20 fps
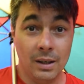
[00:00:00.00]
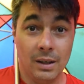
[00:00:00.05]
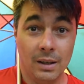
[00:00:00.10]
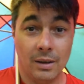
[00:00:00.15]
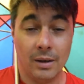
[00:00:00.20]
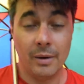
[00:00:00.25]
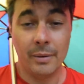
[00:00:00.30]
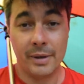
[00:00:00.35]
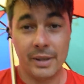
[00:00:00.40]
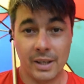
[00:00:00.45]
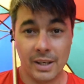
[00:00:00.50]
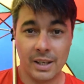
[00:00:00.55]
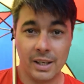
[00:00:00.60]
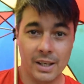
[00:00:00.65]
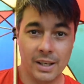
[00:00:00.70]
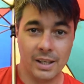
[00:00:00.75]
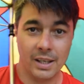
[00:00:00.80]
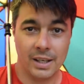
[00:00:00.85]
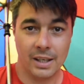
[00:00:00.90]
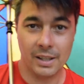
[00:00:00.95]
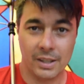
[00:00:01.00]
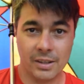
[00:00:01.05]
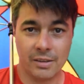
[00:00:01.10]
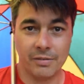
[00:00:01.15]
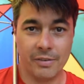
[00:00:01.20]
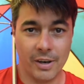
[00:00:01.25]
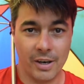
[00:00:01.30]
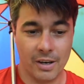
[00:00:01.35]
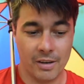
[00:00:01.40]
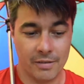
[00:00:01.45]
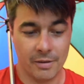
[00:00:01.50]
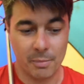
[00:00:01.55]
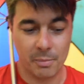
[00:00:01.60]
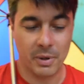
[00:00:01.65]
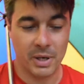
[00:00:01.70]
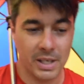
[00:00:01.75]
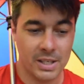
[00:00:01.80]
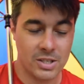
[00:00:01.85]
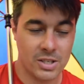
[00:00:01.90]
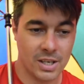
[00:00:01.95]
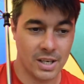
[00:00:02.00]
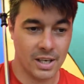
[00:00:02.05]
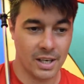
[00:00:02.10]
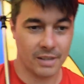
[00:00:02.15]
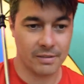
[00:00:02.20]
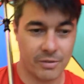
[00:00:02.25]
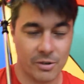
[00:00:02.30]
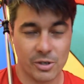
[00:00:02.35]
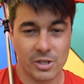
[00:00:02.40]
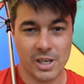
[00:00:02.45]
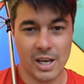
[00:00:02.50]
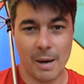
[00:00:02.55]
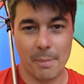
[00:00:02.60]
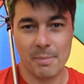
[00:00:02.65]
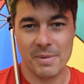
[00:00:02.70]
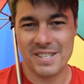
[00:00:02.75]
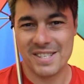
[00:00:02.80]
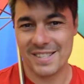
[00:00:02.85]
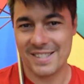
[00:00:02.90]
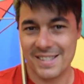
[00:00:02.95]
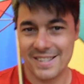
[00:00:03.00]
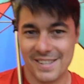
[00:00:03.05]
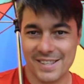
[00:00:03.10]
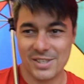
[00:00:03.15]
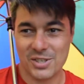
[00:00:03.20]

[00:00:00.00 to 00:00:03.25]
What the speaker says: Well, we got a good photo of the bridge. Unfortunately, I missed the